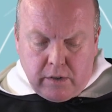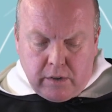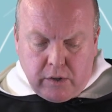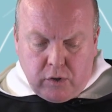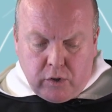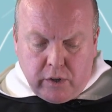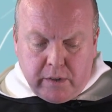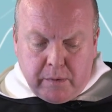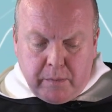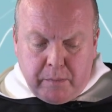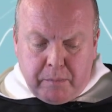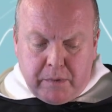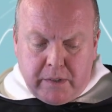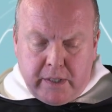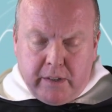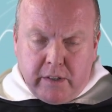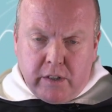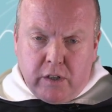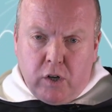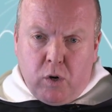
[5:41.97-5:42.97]
The other
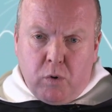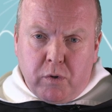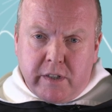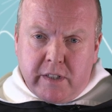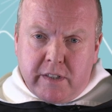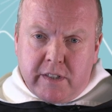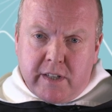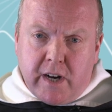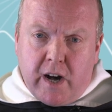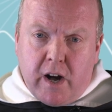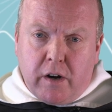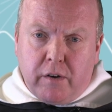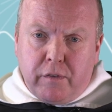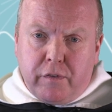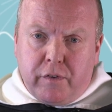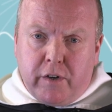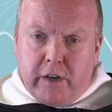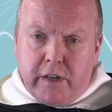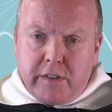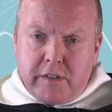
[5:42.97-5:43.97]
thing to note is
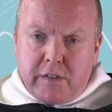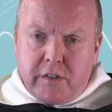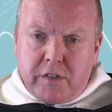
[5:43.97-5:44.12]
sacrifice.